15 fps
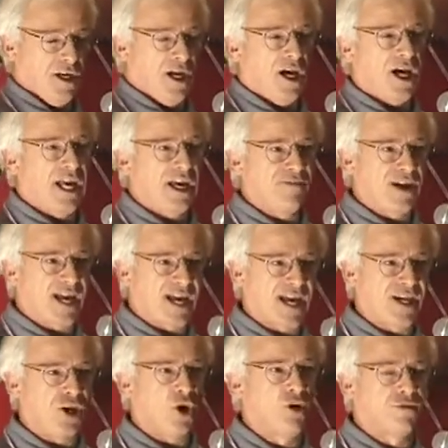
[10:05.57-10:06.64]
I have
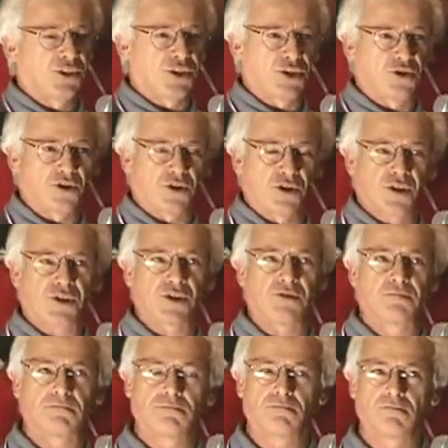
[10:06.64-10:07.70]
had overtures
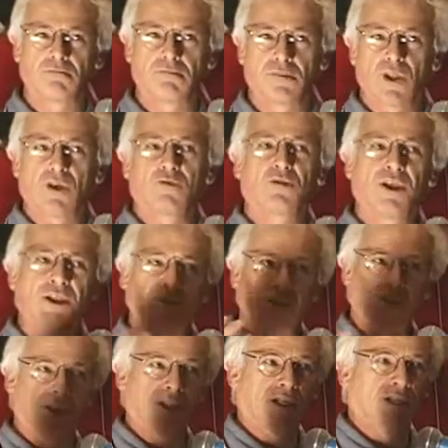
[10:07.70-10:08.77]

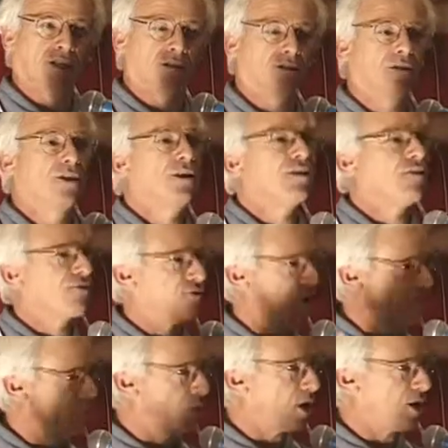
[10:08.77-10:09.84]
recently
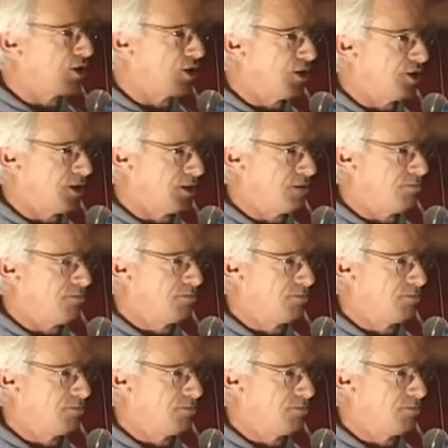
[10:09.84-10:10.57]
from Washington,